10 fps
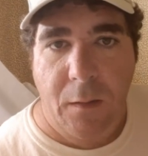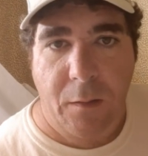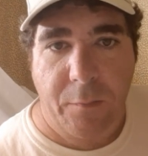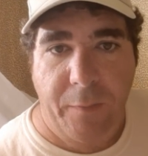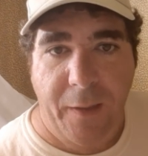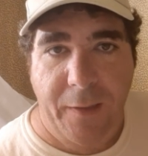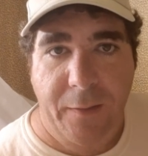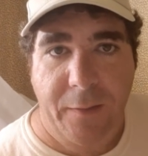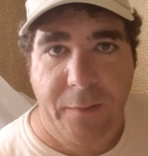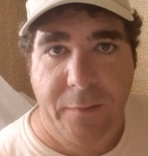All right,
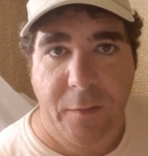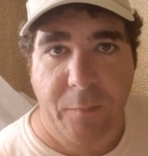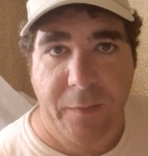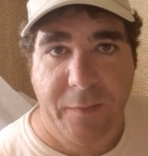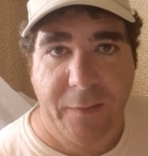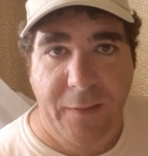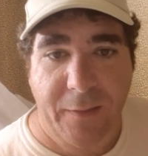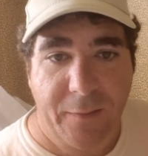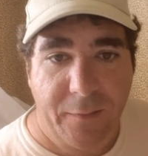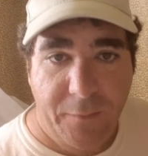so we see
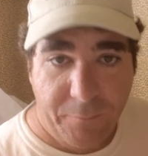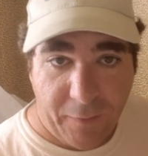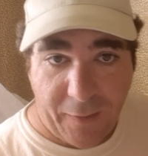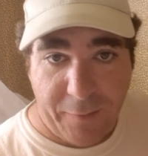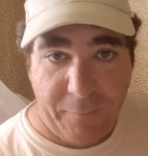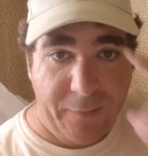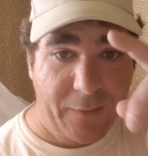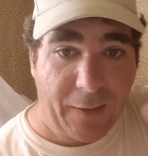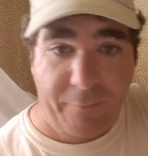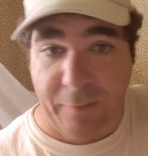it behind me.
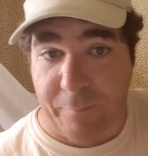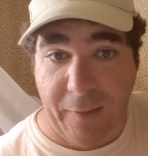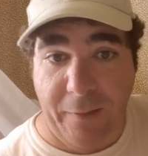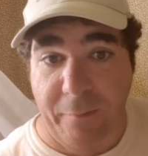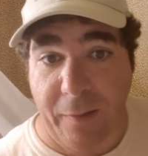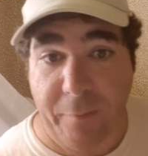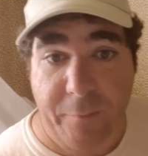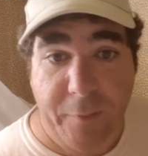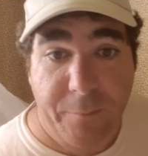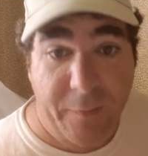I already ran it around the
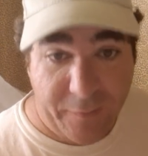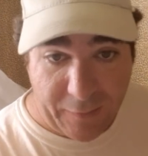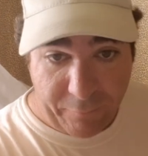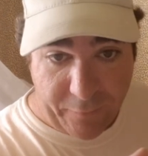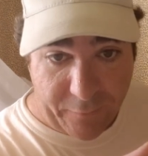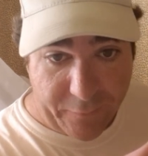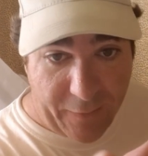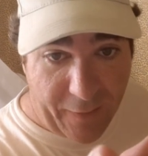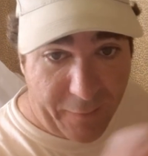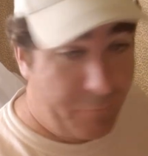room to save us a little
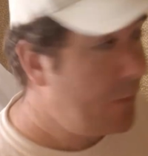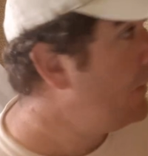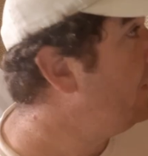time.